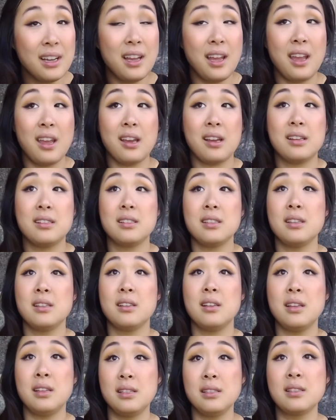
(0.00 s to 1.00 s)
And
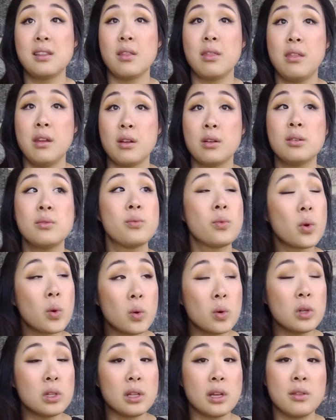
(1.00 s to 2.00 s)
it is their
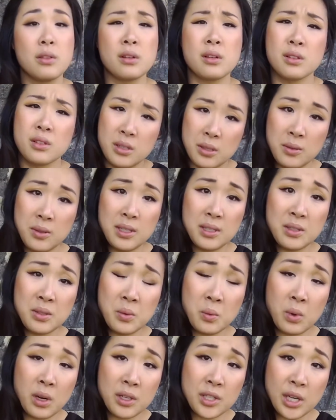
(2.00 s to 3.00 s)
role and their duty to
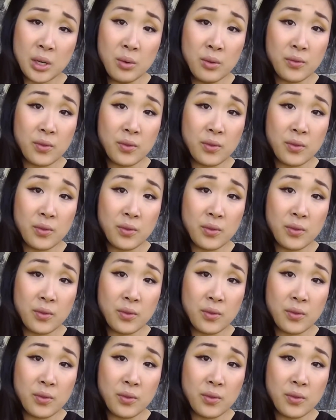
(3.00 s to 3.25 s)
watch out